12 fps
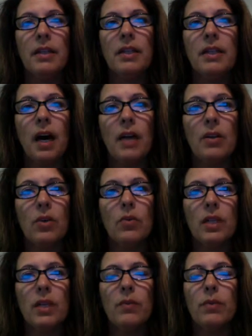Not
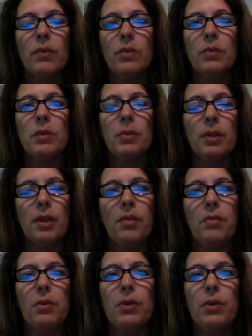only will you be put
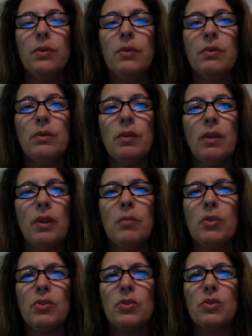through the
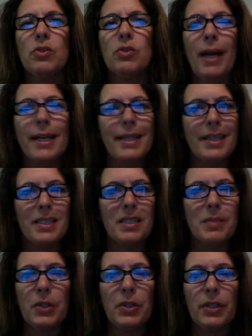most traumatic
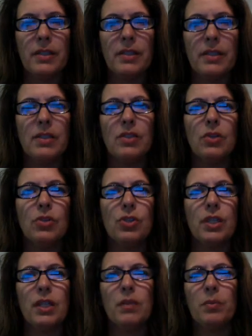experience
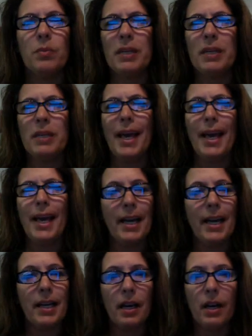associated with being
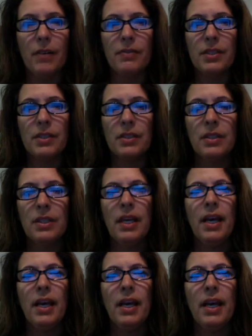handcuffed and